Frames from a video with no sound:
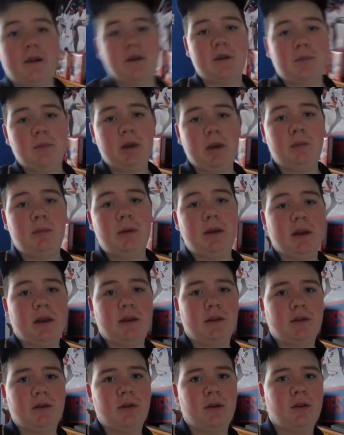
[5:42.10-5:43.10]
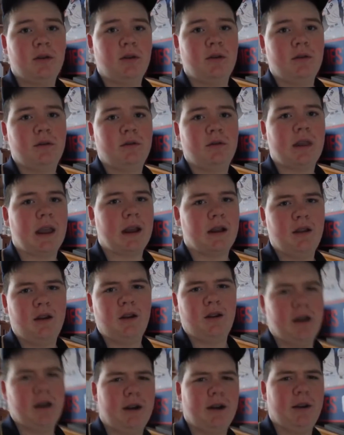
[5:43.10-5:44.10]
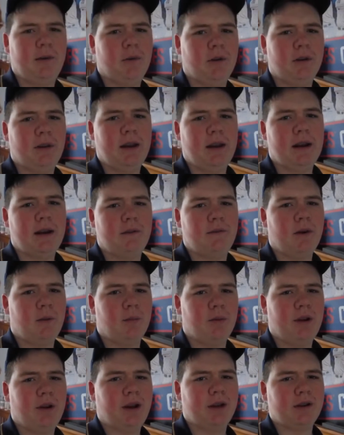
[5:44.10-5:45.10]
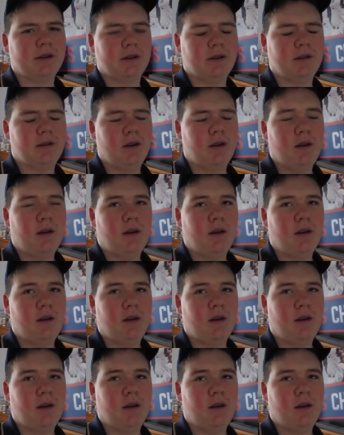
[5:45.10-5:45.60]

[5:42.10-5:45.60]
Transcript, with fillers: to me because I clearly already won the NFL predictions.